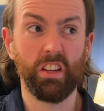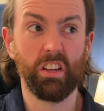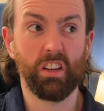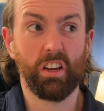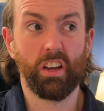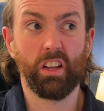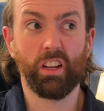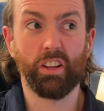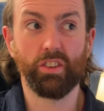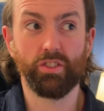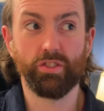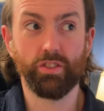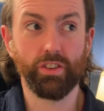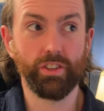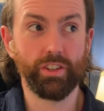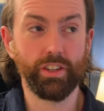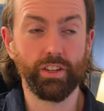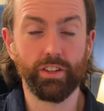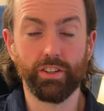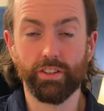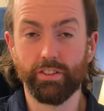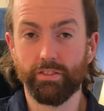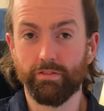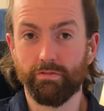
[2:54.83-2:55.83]
I literally
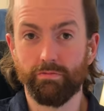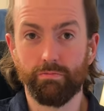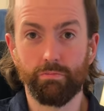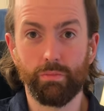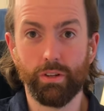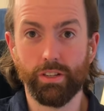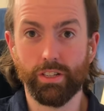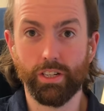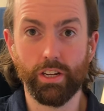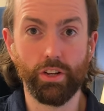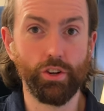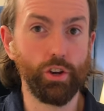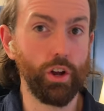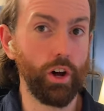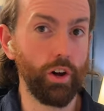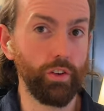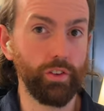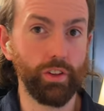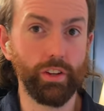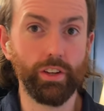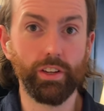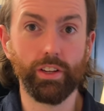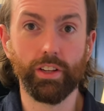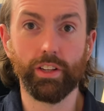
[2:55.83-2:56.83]
did basically
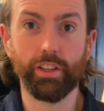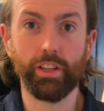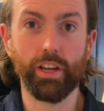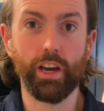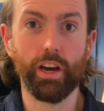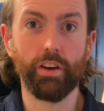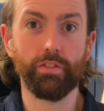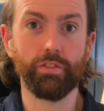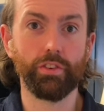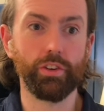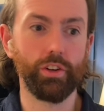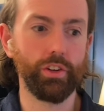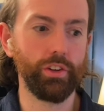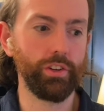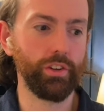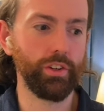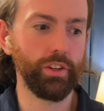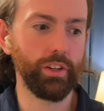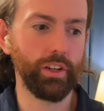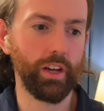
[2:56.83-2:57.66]
nothing in the afternoon,